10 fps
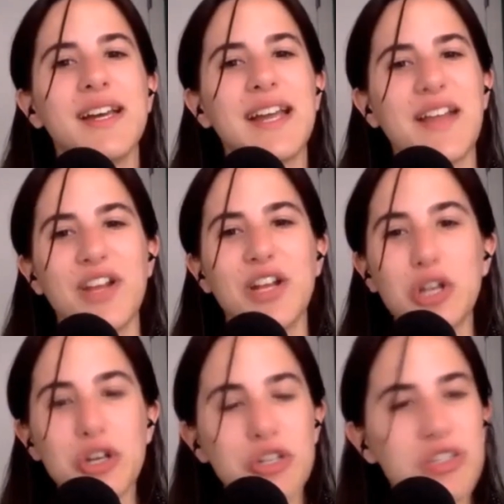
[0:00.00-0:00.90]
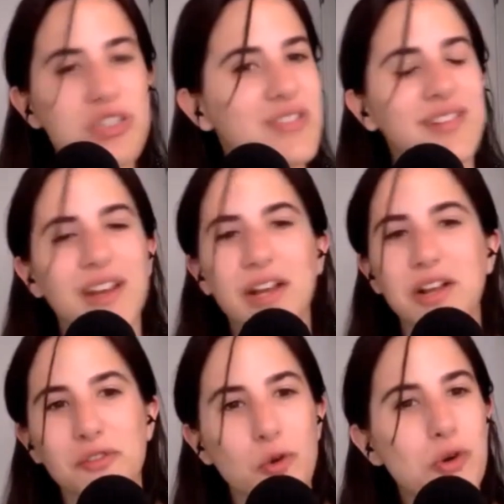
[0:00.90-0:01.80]
if it looks like a
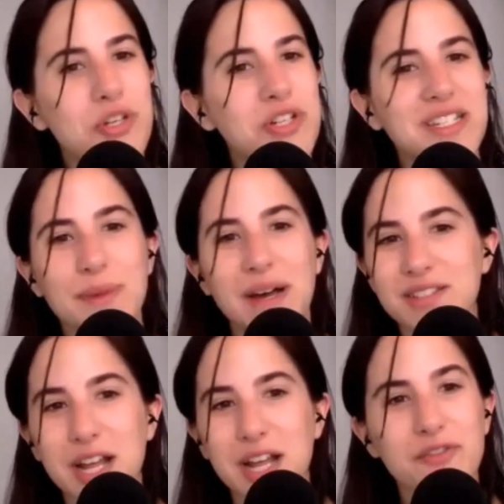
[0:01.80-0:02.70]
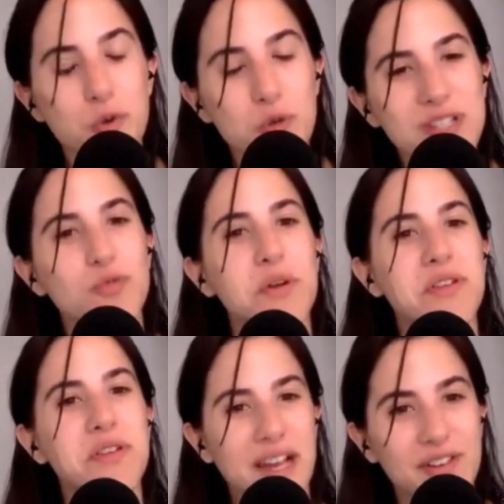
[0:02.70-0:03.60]
fraud and it smells like a fraud, it's almost
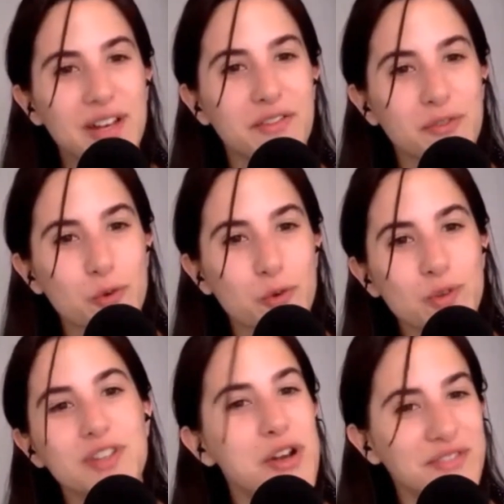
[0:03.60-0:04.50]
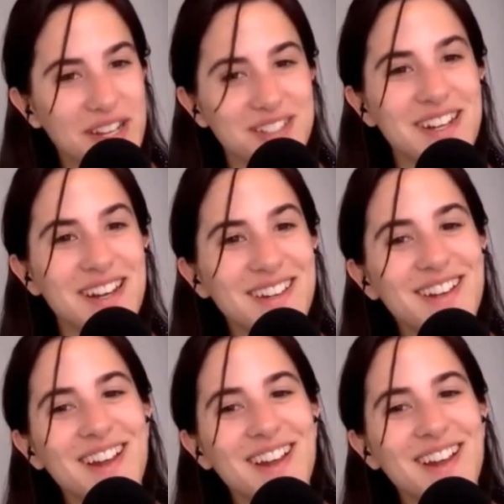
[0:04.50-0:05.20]
definitely a fraud. So don't invest in it.